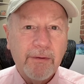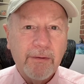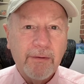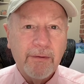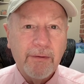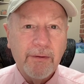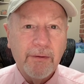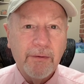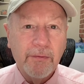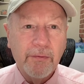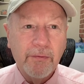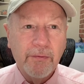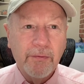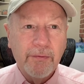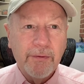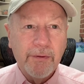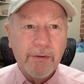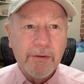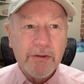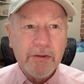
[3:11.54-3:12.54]

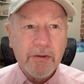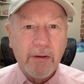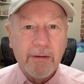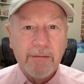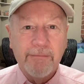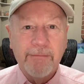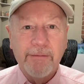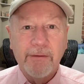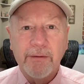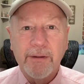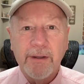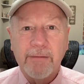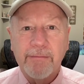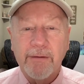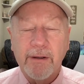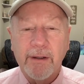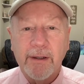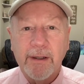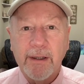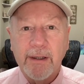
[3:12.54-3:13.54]
you start to feel
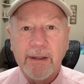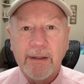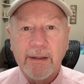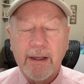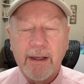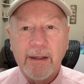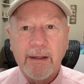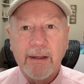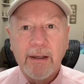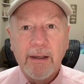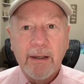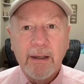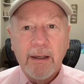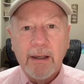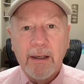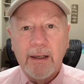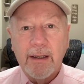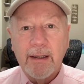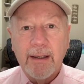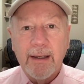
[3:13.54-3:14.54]
differently, and
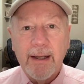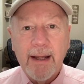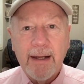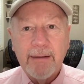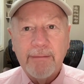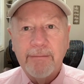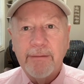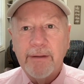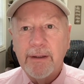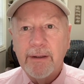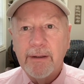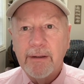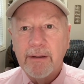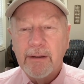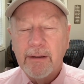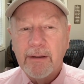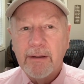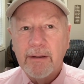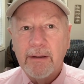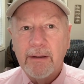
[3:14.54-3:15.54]
a lot of it
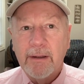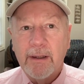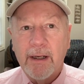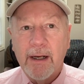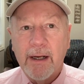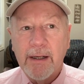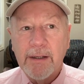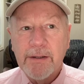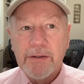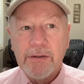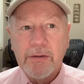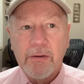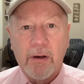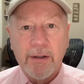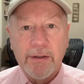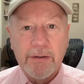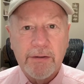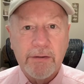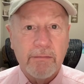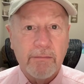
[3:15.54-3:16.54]

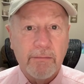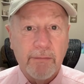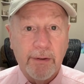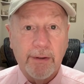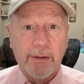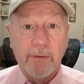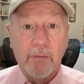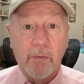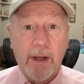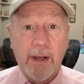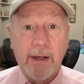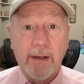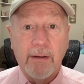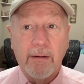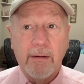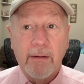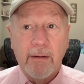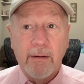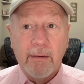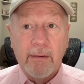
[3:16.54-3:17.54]
starts really when
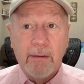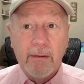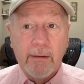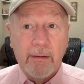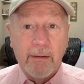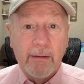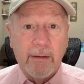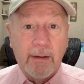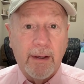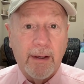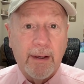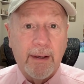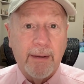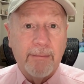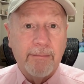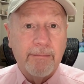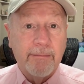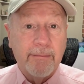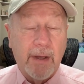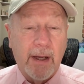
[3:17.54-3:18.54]

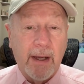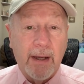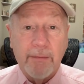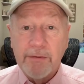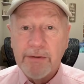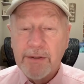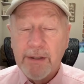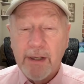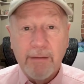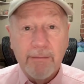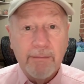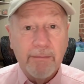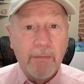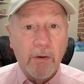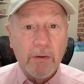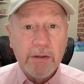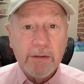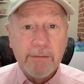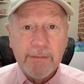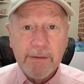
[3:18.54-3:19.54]
I would say
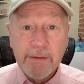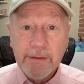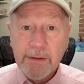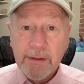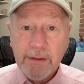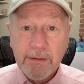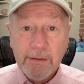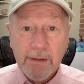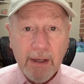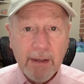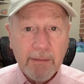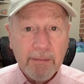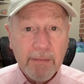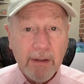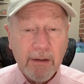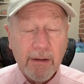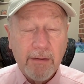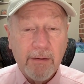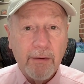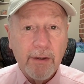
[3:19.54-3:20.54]
most of us, it's, hey man,
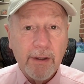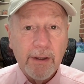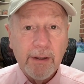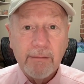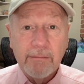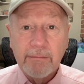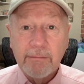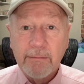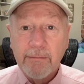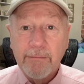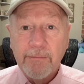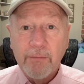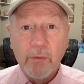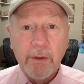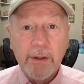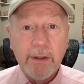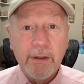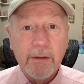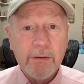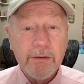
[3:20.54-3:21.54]
30,
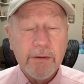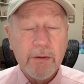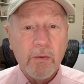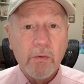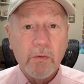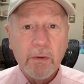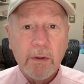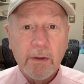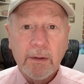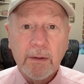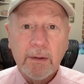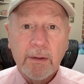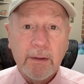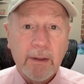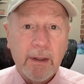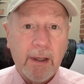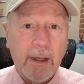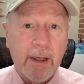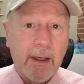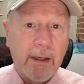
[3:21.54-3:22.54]
40 years old.
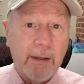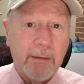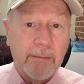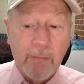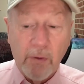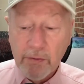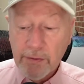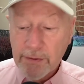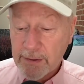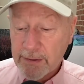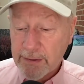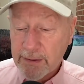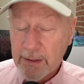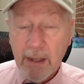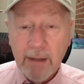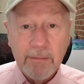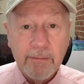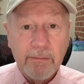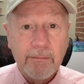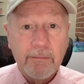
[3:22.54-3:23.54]
Most of the
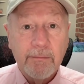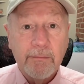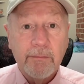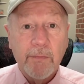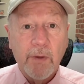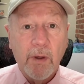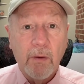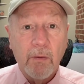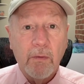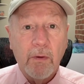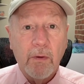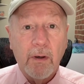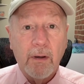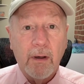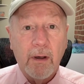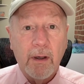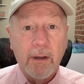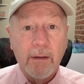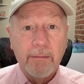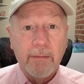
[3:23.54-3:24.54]
time,
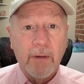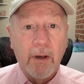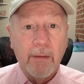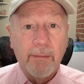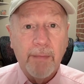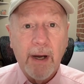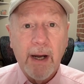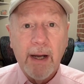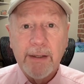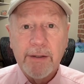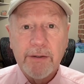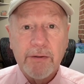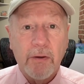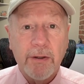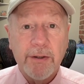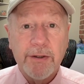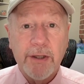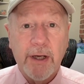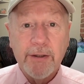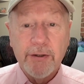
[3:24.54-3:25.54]
our bodies are
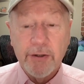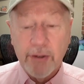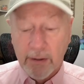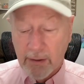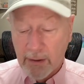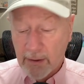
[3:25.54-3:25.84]
changing.